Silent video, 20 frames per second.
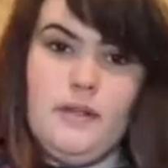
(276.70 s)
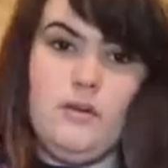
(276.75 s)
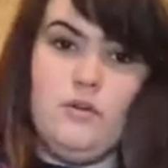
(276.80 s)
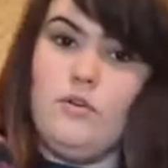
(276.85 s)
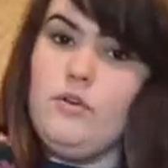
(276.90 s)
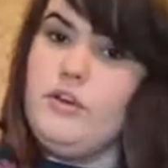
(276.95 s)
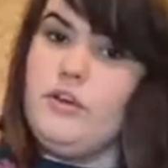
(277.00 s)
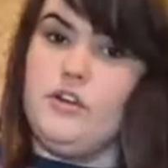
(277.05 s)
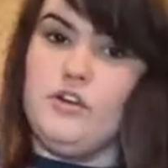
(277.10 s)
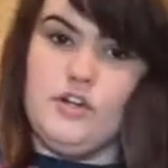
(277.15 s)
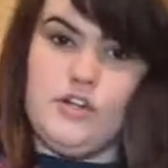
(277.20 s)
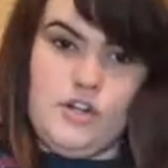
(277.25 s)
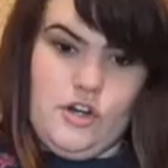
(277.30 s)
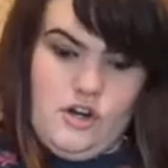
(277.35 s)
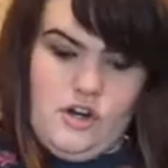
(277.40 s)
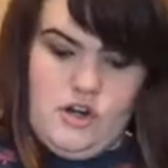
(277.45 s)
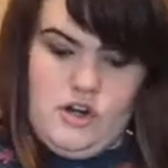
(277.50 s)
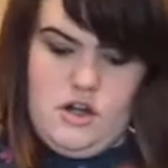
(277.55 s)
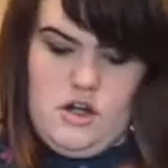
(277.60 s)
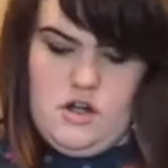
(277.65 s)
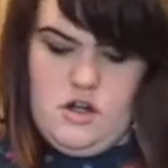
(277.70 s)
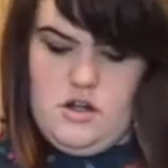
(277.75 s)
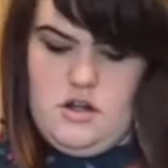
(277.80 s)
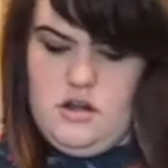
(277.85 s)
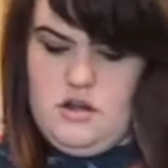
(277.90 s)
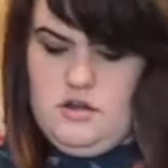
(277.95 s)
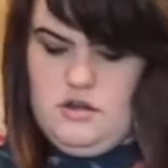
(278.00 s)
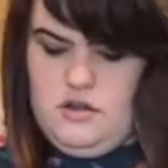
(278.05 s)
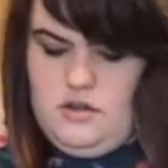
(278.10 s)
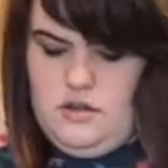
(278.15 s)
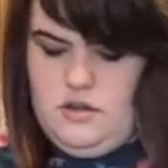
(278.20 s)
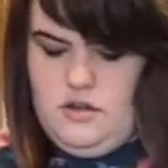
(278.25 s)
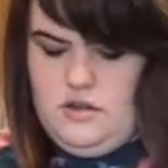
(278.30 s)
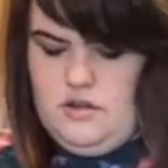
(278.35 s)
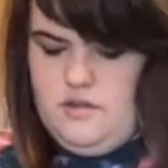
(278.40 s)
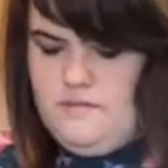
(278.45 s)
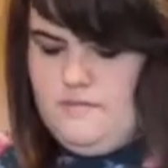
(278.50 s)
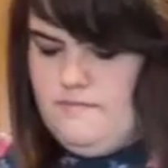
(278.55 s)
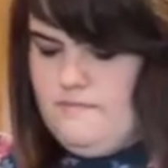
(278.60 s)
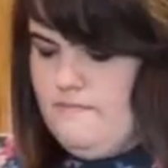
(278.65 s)
or your yarn,
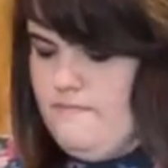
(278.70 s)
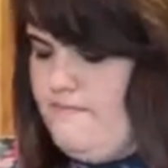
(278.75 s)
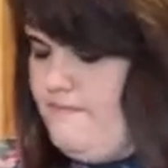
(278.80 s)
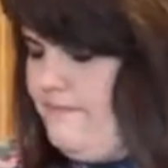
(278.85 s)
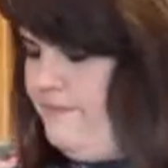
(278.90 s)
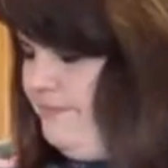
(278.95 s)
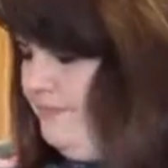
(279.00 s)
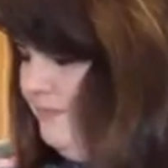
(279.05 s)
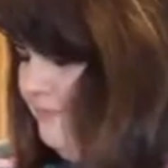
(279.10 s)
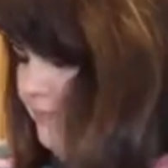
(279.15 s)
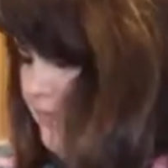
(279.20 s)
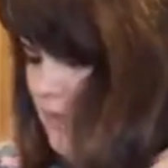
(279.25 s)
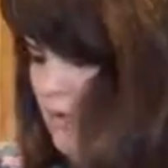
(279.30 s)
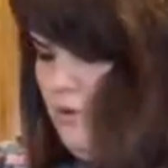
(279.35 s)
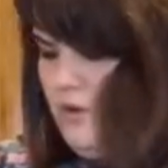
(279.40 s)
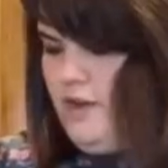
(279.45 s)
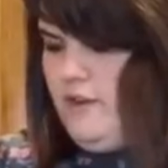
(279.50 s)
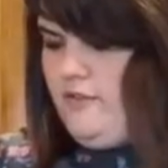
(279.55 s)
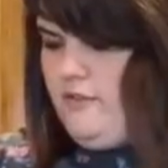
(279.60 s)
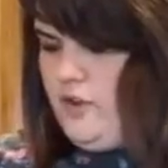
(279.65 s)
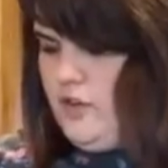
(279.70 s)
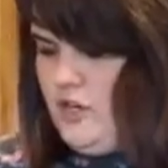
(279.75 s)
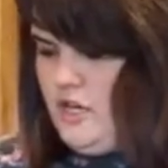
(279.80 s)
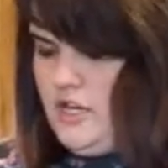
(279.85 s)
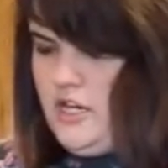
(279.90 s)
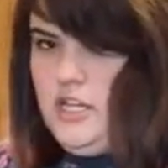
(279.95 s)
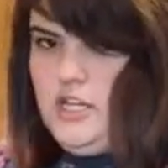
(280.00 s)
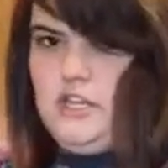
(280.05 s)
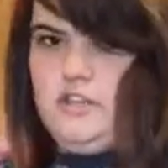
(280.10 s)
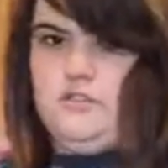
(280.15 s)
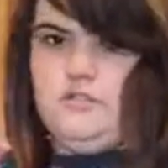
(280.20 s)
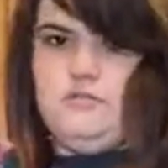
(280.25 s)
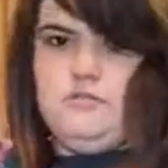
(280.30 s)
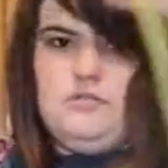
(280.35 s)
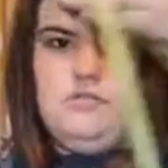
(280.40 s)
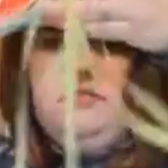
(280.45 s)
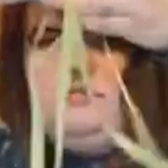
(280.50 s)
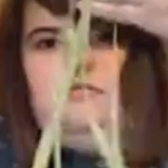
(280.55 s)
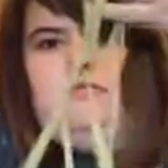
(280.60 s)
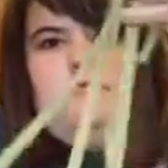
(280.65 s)
whatever you're going to
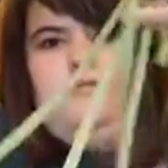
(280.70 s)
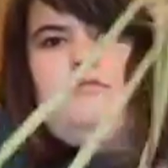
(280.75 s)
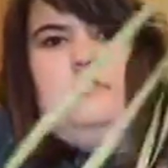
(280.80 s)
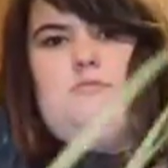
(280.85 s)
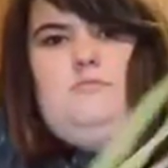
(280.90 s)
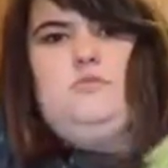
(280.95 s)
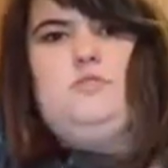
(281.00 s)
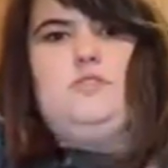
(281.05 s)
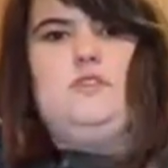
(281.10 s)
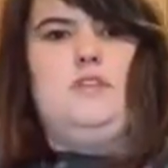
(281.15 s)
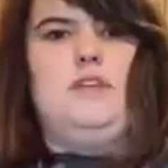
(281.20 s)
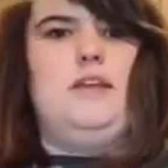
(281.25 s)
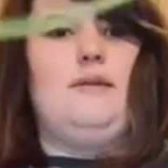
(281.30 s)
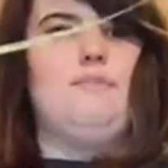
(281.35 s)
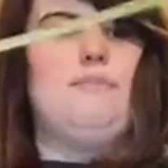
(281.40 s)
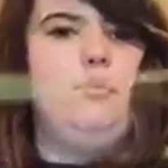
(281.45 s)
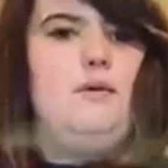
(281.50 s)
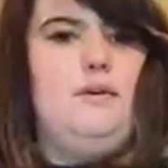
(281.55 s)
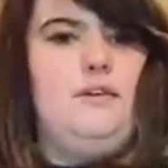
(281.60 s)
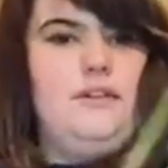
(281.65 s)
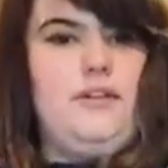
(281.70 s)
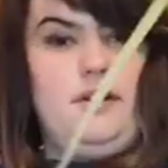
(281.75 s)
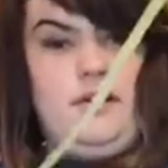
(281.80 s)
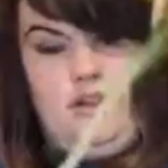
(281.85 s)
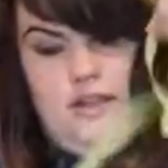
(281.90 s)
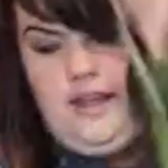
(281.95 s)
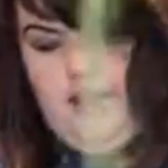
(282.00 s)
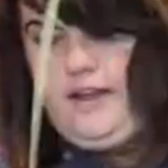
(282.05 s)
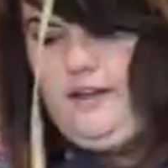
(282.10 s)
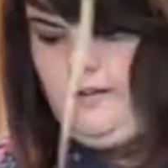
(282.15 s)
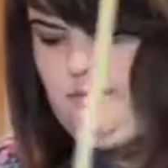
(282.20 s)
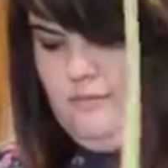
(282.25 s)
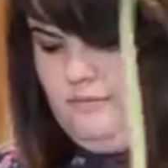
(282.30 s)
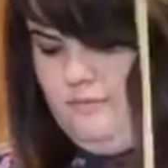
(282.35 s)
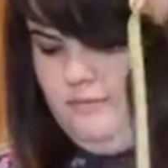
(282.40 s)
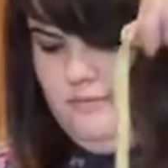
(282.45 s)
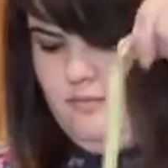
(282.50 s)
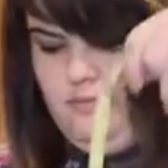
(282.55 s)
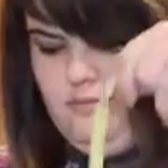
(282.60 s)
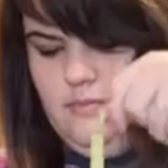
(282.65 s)
use. I'm just going to like pull it all out,
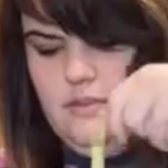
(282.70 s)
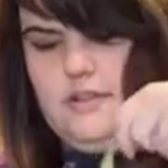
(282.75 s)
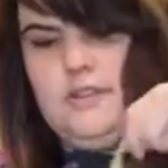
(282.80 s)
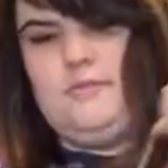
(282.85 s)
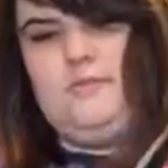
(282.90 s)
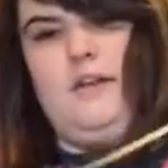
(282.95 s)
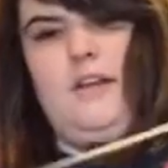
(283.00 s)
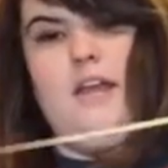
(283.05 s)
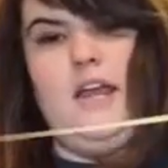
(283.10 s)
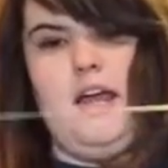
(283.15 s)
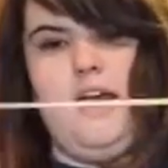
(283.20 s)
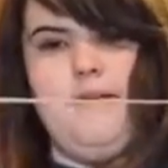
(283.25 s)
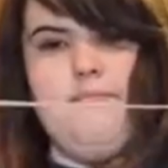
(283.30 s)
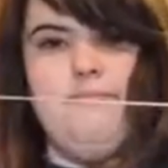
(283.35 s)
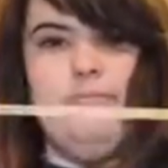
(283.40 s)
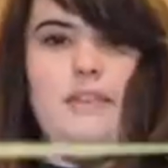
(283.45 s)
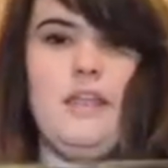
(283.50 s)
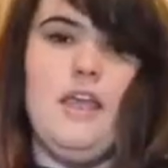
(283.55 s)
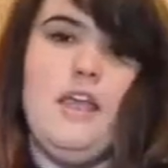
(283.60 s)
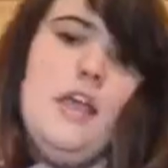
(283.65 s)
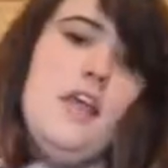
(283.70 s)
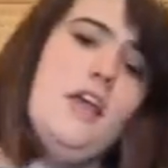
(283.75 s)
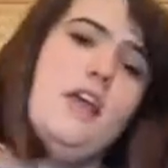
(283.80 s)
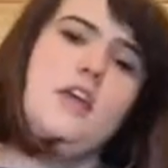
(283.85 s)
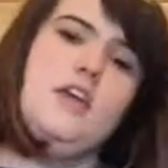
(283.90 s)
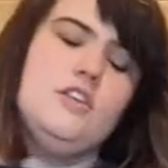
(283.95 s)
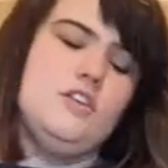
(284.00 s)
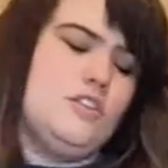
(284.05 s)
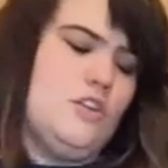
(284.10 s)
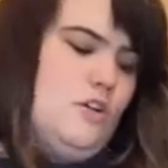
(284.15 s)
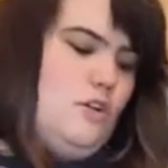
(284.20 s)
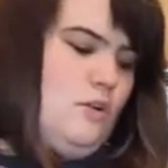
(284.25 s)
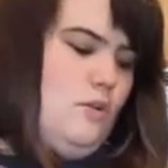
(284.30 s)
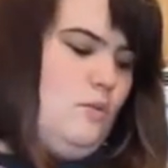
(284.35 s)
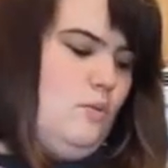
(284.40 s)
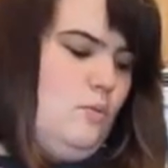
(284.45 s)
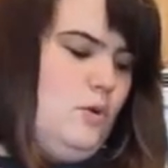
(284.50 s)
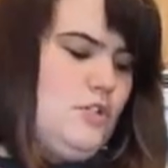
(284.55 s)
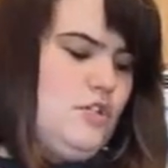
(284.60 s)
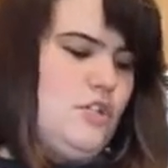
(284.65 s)
because why not? So
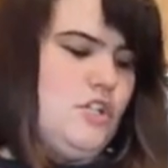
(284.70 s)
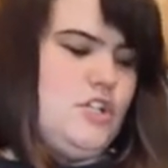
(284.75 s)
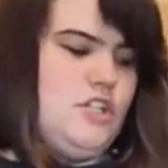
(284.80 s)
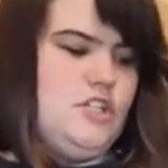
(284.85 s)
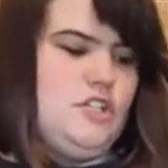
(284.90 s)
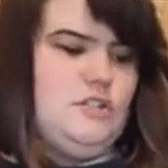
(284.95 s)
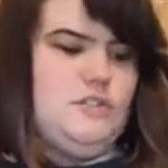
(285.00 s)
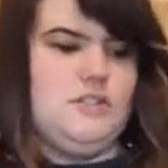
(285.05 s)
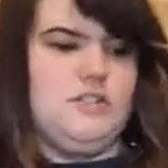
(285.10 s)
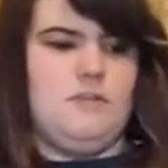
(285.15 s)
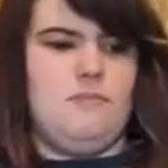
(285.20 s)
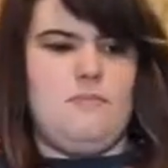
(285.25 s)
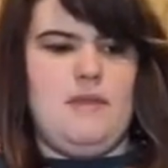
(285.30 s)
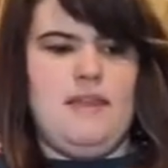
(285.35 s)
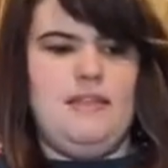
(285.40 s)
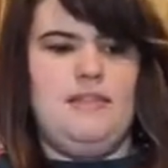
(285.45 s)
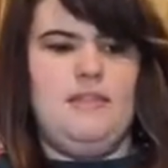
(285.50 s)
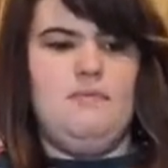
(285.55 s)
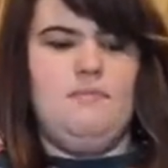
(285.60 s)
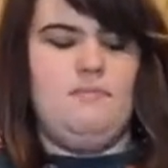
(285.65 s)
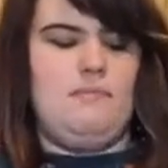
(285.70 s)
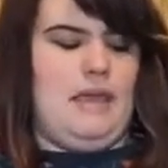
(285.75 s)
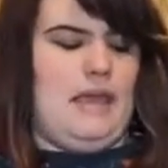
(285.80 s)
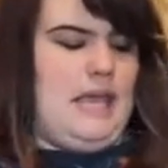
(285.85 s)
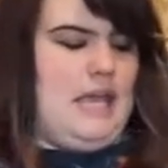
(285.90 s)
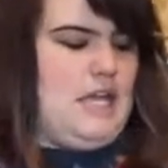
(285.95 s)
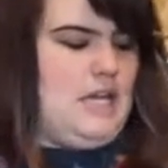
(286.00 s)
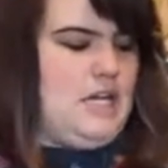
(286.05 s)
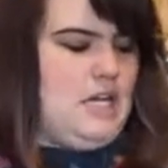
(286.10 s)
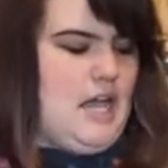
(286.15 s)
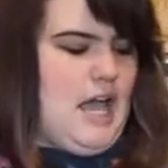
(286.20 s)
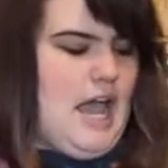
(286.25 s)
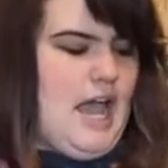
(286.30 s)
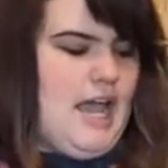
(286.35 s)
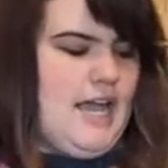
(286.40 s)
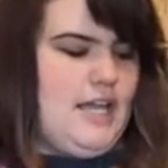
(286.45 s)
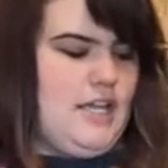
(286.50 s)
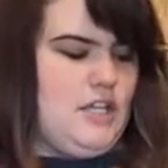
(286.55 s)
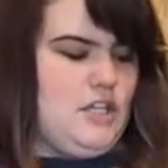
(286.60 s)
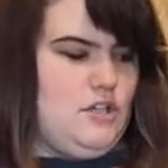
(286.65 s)
what you're going to do is to make the mane,
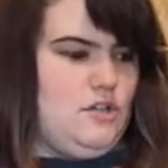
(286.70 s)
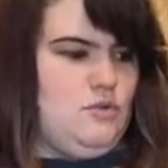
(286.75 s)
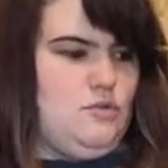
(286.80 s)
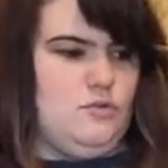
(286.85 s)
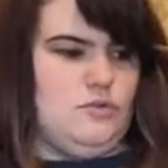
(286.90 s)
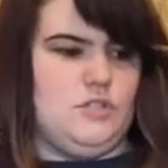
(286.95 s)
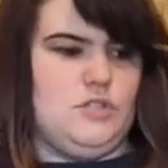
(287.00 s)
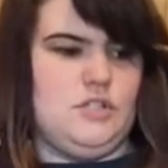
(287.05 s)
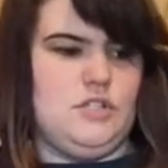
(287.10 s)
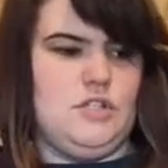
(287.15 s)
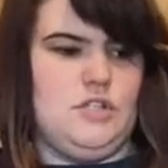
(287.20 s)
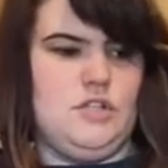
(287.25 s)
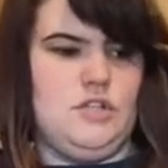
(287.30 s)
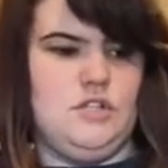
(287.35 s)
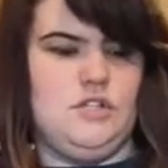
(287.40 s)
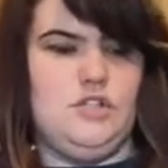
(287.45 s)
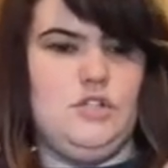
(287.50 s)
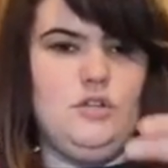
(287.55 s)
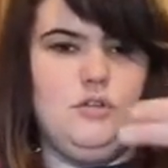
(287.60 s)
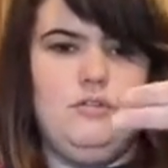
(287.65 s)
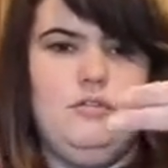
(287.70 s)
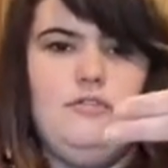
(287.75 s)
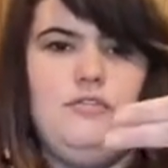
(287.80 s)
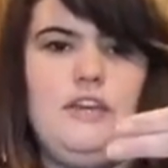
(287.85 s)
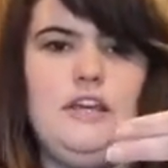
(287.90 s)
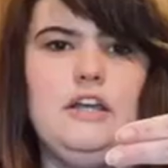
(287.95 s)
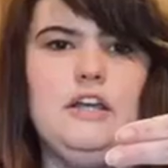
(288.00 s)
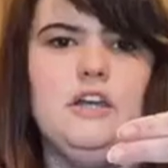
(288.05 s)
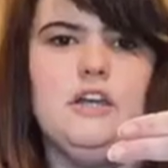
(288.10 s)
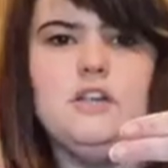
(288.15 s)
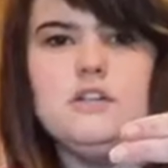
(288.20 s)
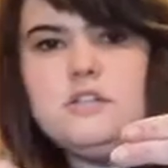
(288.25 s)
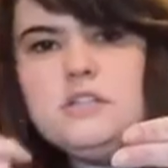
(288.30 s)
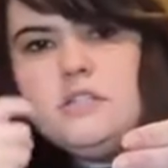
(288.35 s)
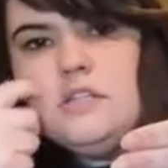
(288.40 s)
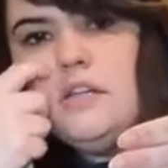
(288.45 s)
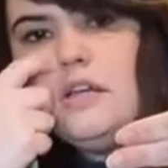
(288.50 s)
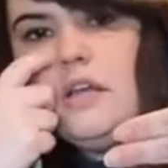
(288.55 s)
I used 2 fingers,